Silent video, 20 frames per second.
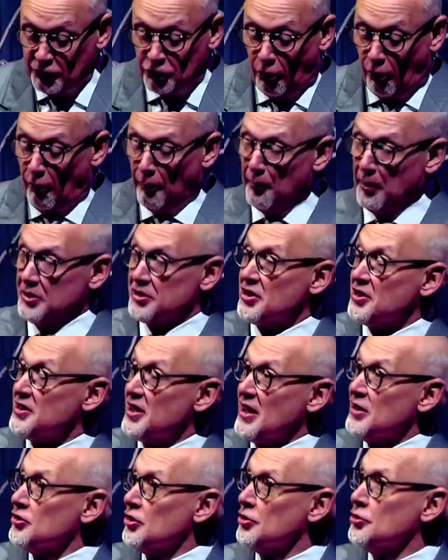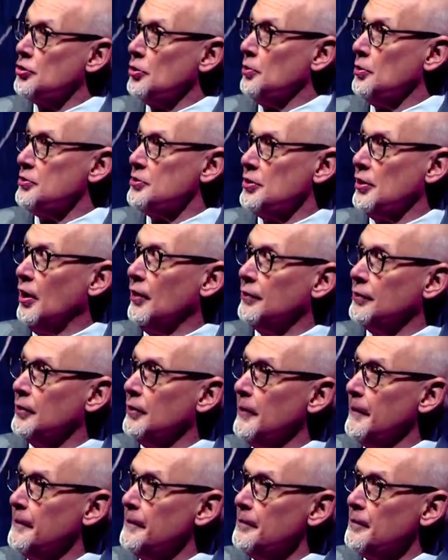call much attention to itself.
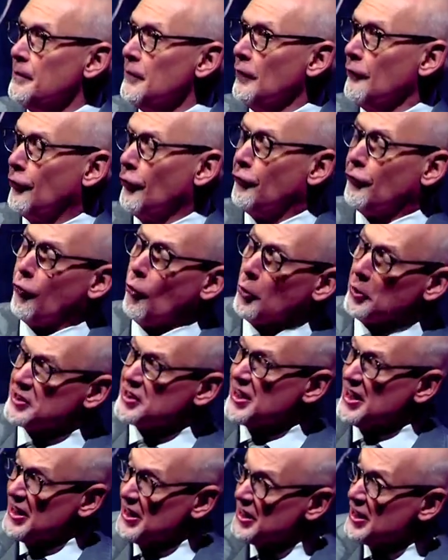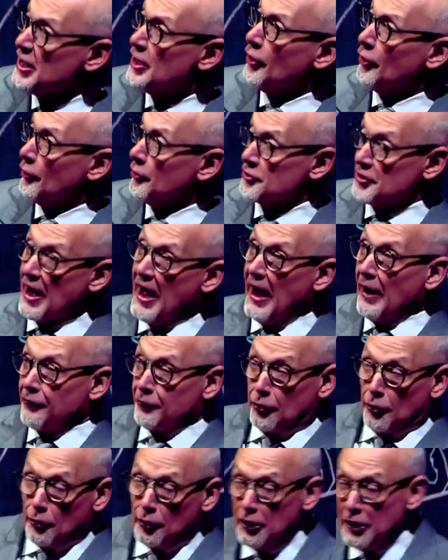For 14 years after